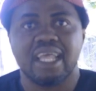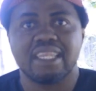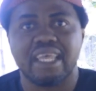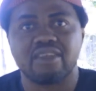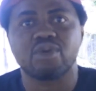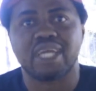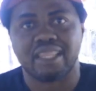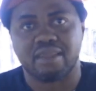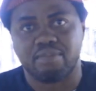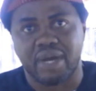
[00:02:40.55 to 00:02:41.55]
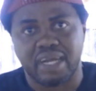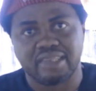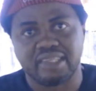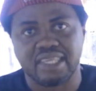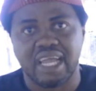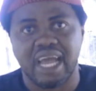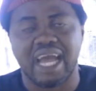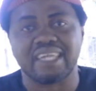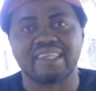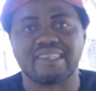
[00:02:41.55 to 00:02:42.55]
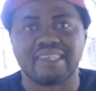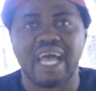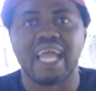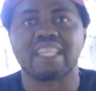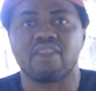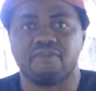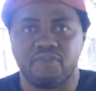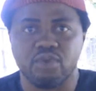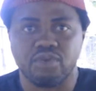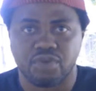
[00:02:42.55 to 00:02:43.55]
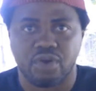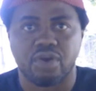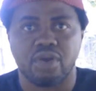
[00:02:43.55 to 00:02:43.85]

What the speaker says: Let's look at the past and decide the future